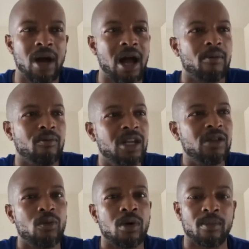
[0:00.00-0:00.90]

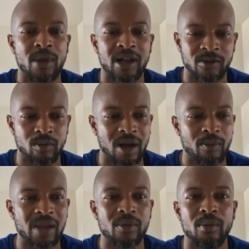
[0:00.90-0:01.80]
neither one of my
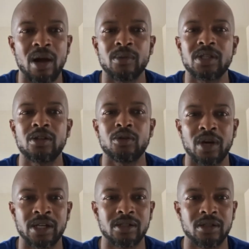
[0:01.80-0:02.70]
baby mama
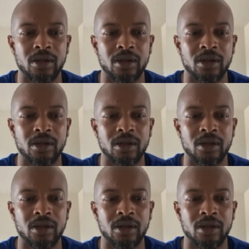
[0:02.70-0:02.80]
situations didn't